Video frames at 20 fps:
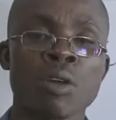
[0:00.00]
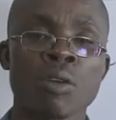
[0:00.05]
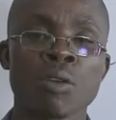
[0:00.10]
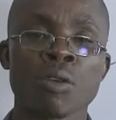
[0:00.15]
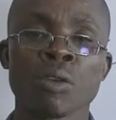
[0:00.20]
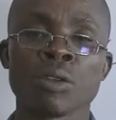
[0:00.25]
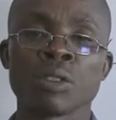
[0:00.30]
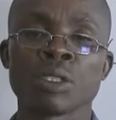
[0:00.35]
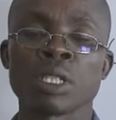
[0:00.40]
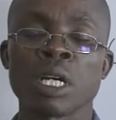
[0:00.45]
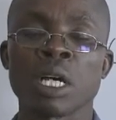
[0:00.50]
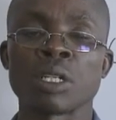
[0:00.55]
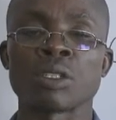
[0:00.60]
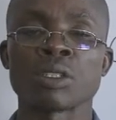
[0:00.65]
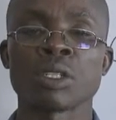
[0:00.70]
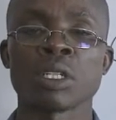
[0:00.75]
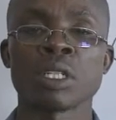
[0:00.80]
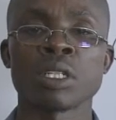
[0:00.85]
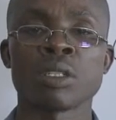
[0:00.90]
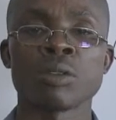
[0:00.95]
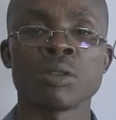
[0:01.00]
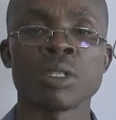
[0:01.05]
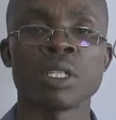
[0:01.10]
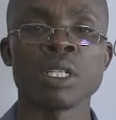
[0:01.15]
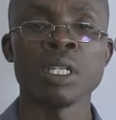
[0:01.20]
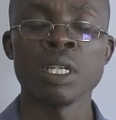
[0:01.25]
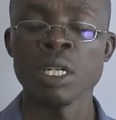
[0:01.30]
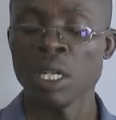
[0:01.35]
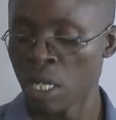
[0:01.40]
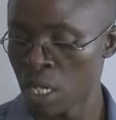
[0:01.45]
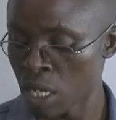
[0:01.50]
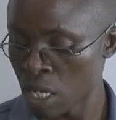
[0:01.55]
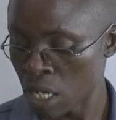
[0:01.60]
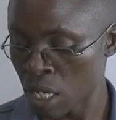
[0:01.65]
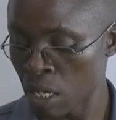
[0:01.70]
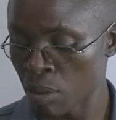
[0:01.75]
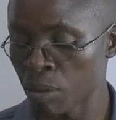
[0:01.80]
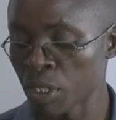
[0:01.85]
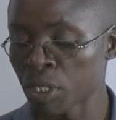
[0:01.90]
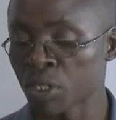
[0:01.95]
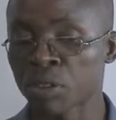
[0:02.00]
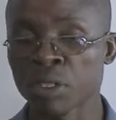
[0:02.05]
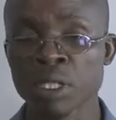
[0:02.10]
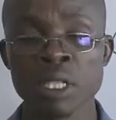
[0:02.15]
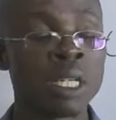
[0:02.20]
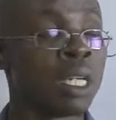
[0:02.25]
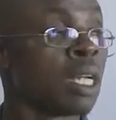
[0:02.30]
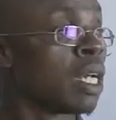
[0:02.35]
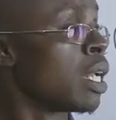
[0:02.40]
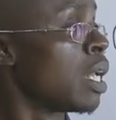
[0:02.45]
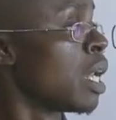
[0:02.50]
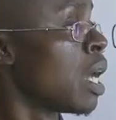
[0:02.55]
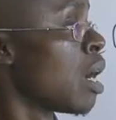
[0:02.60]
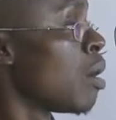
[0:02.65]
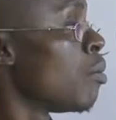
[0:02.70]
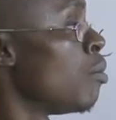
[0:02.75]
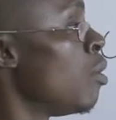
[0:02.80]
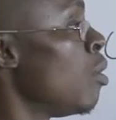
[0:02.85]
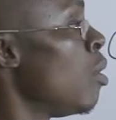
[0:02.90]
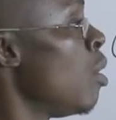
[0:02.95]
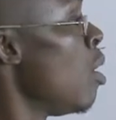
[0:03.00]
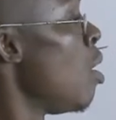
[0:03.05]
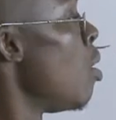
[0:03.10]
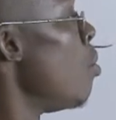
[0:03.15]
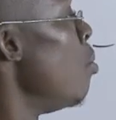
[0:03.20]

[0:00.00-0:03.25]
rules associated with the chemistry lab